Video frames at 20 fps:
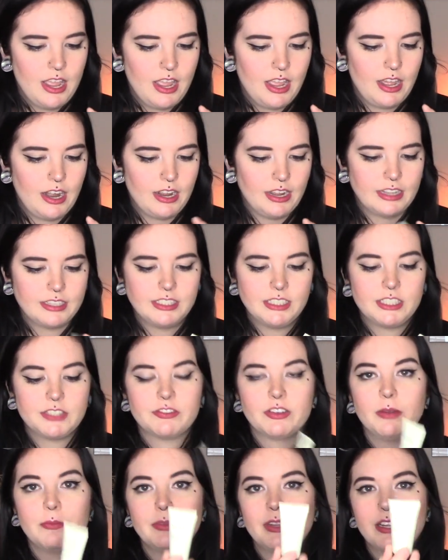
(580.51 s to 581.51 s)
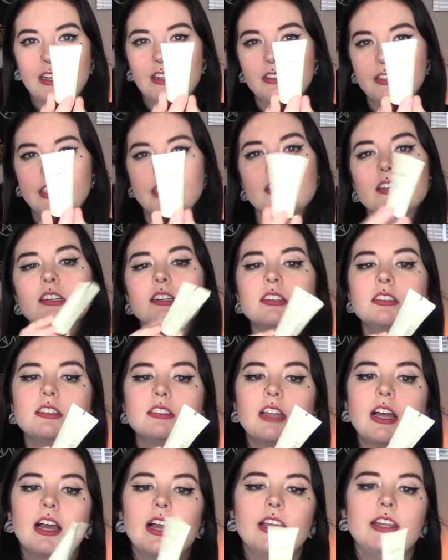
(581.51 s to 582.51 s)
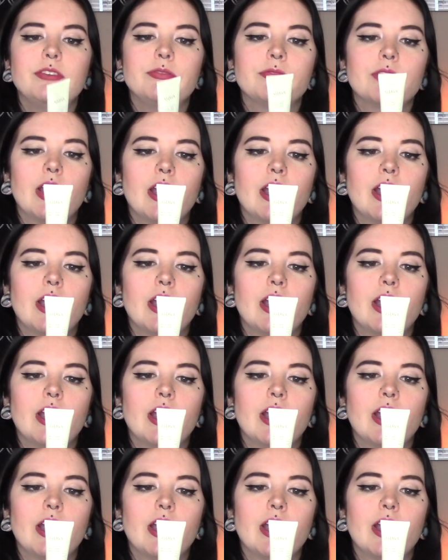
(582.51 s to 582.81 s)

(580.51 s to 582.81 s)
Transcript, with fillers: and I guess it's from the clear line.